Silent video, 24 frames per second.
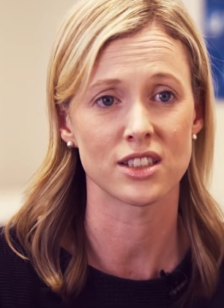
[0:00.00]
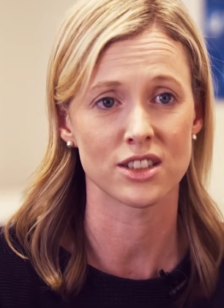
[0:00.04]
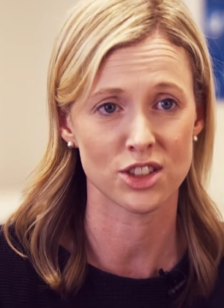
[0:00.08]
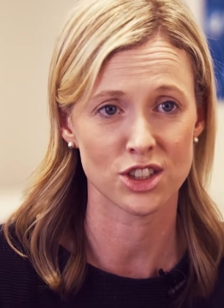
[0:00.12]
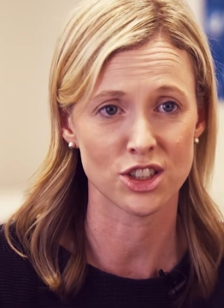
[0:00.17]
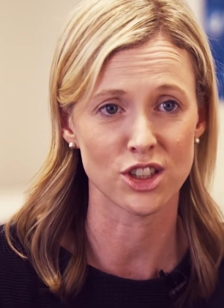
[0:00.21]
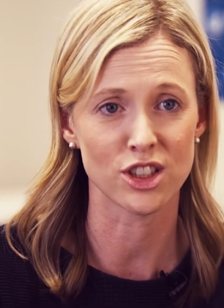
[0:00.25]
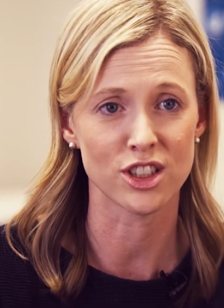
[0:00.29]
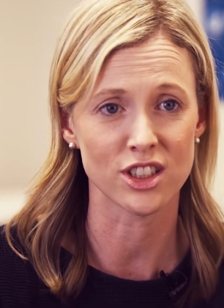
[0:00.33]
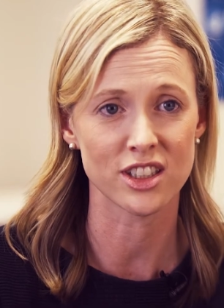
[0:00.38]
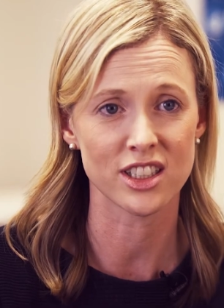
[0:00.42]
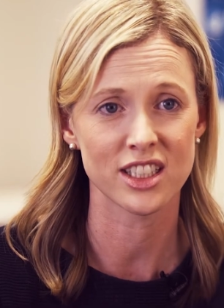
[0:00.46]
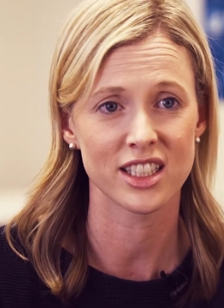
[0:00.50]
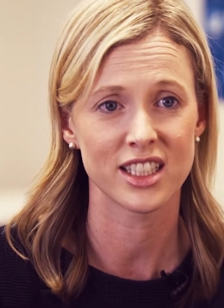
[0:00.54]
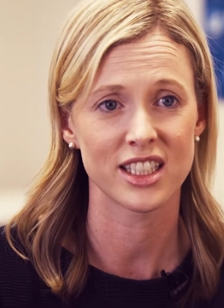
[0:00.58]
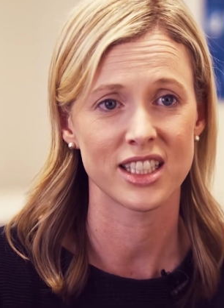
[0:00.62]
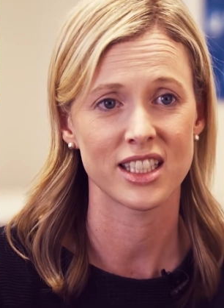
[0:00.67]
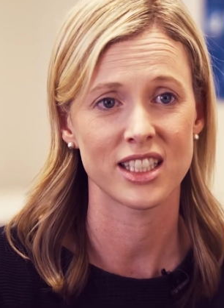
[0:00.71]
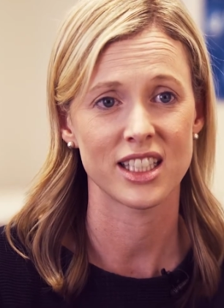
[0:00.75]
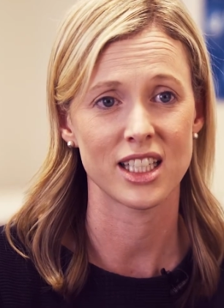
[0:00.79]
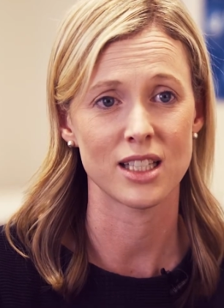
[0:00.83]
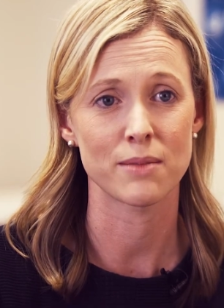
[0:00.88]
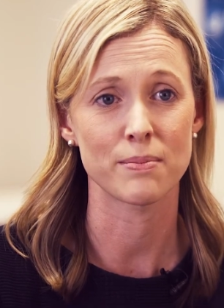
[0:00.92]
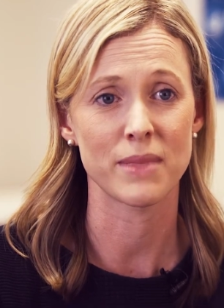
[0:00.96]
stock
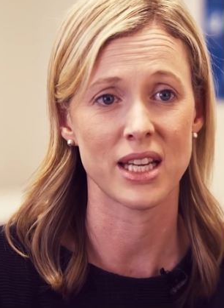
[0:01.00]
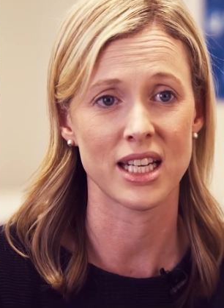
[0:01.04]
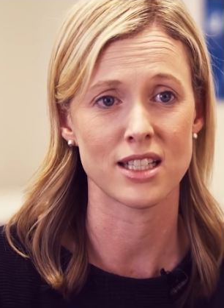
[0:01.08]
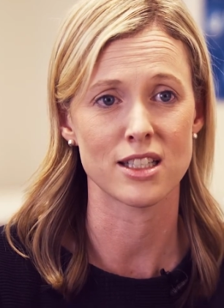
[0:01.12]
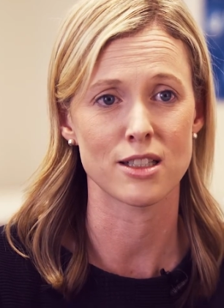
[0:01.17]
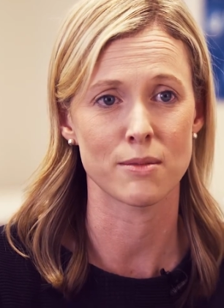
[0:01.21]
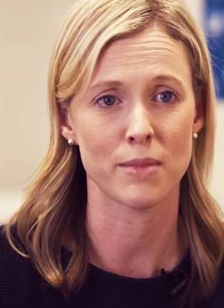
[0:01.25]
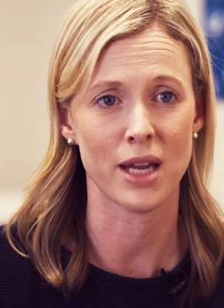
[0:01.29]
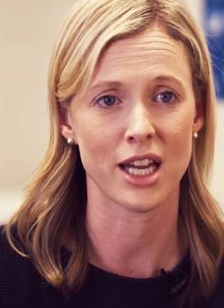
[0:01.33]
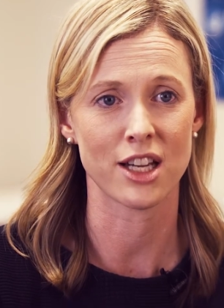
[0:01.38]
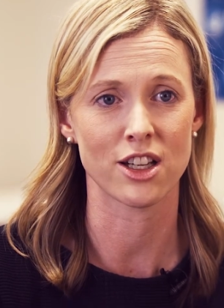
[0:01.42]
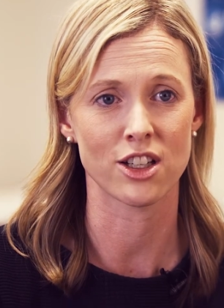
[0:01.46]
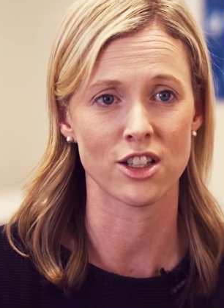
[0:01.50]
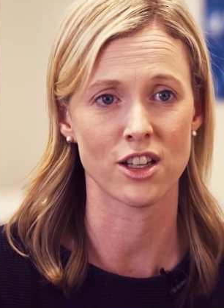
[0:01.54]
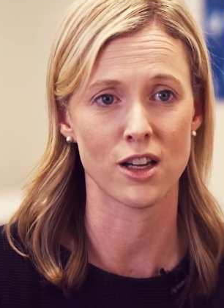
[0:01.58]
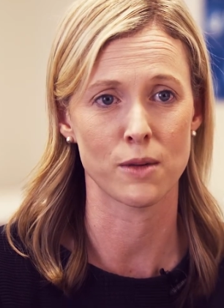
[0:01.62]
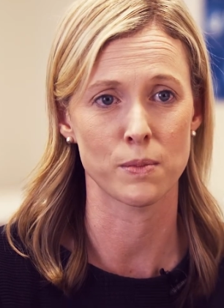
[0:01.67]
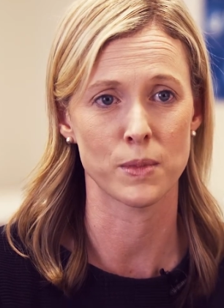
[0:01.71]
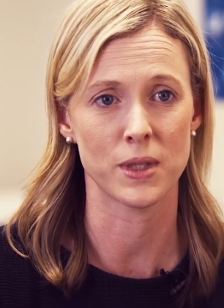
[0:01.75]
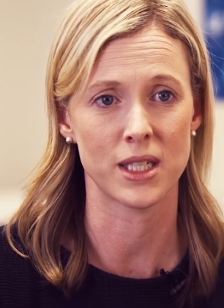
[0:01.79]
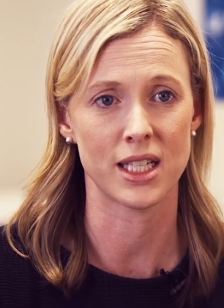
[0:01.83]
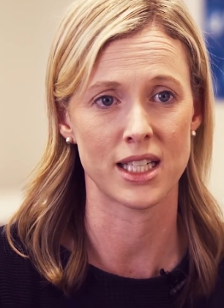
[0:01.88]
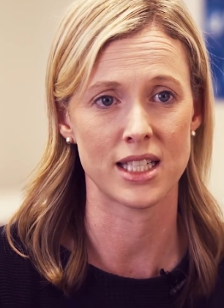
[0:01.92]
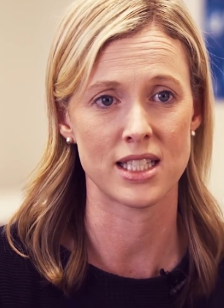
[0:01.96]
in many tobacco
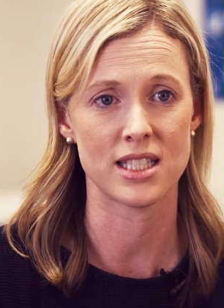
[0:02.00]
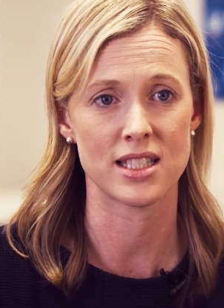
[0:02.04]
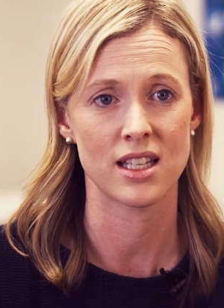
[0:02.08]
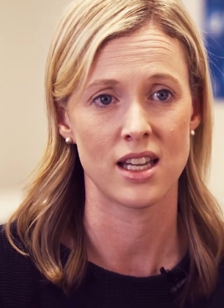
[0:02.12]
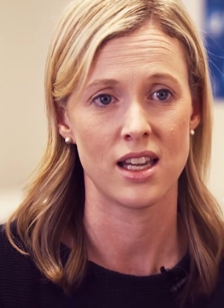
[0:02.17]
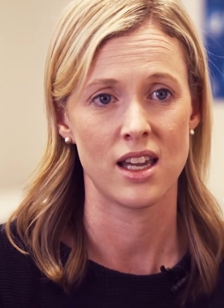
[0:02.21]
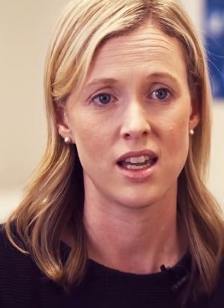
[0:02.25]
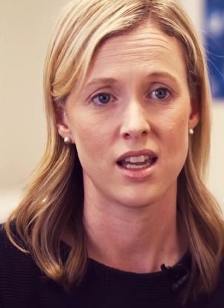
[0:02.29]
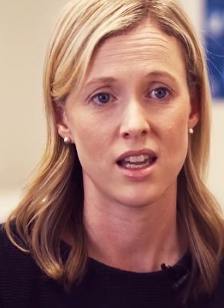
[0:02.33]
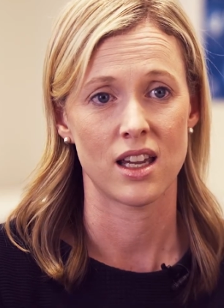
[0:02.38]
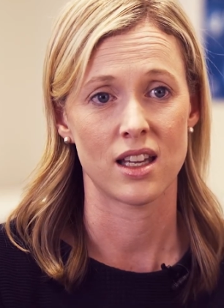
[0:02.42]
companies.